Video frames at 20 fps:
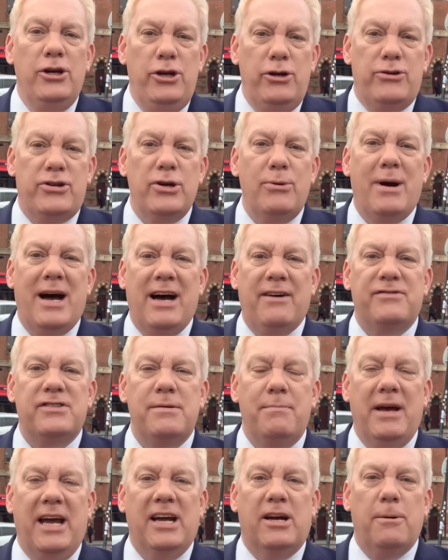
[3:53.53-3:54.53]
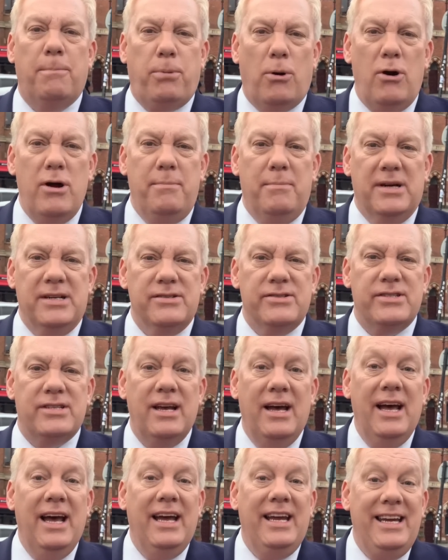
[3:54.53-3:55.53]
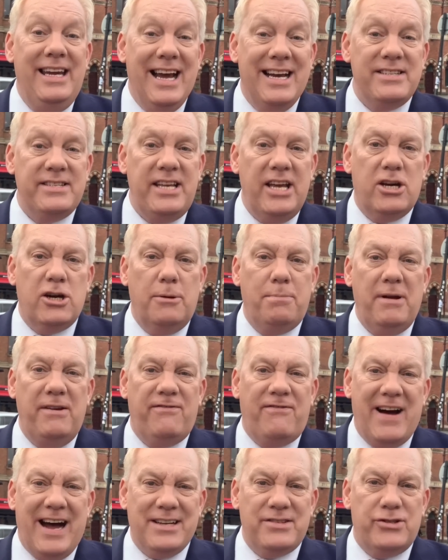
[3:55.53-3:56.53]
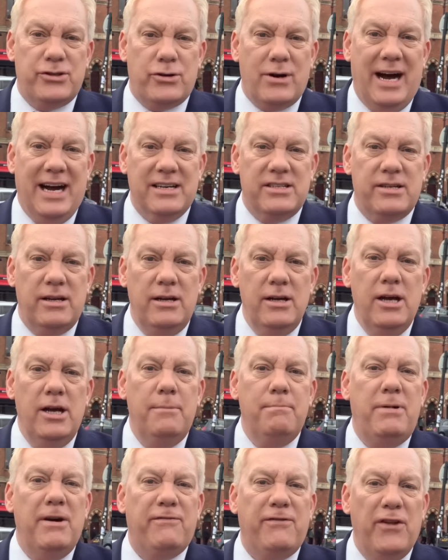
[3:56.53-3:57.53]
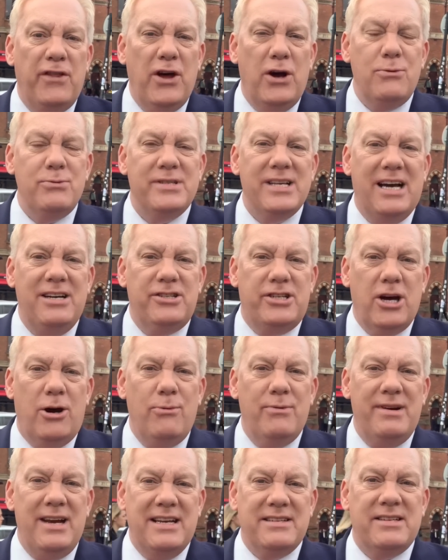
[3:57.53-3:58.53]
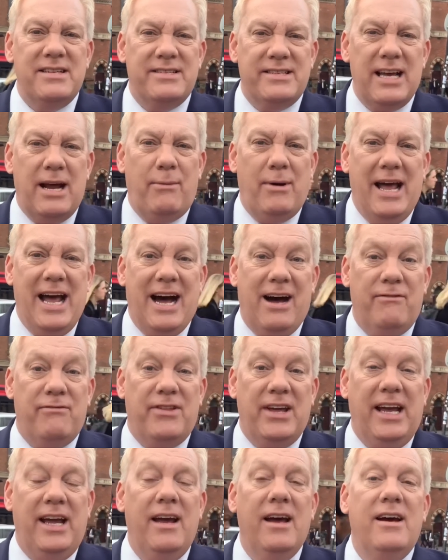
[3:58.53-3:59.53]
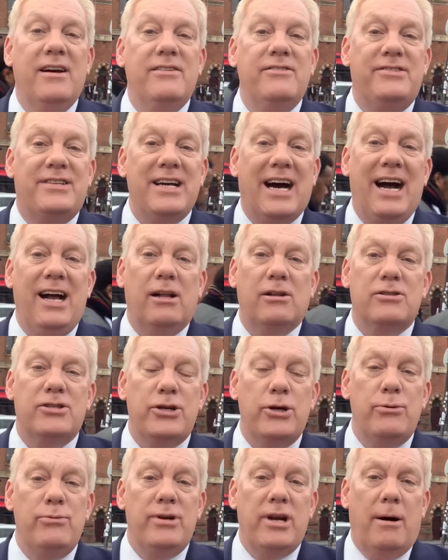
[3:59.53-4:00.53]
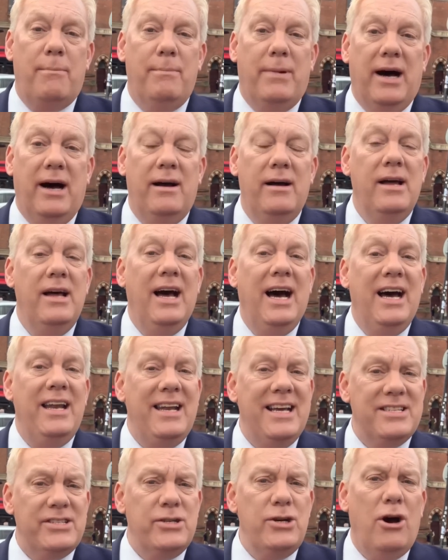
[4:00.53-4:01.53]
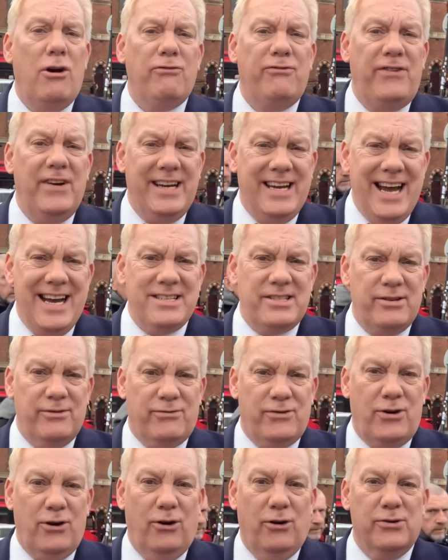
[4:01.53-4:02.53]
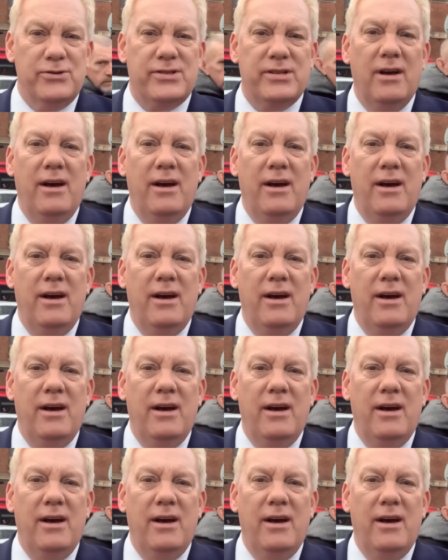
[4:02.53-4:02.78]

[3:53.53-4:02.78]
you do have to make appointments. Yes, he could be fast-tracked, but for those that don't necessarily have the dial-2 number, and let's not forget, of course,